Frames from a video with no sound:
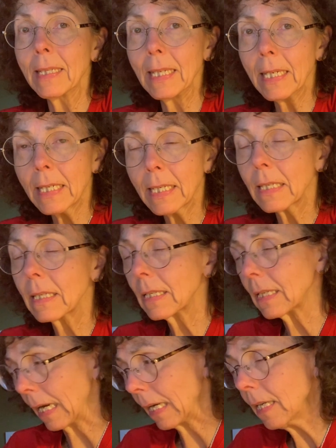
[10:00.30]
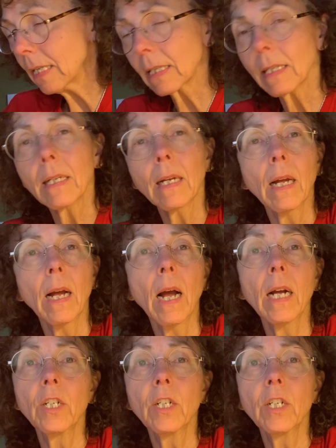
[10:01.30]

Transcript: this night, I